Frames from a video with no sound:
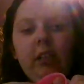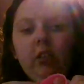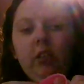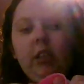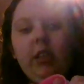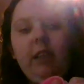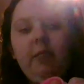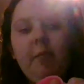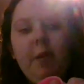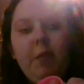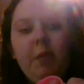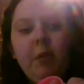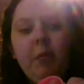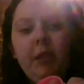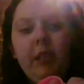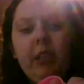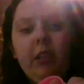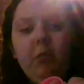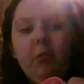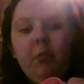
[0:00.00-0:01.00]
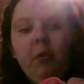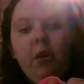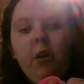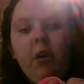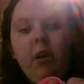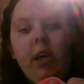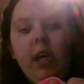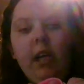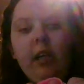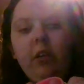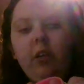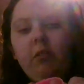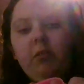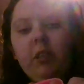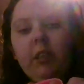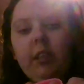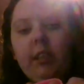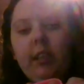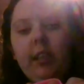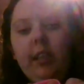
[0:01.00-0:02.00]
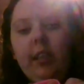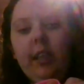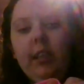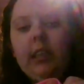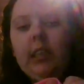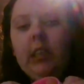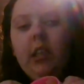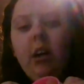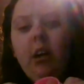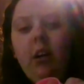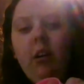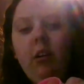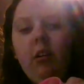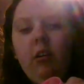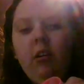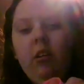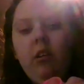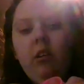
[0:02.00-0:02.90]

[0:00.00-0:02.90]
does have my mummy's number on, and obviously that's not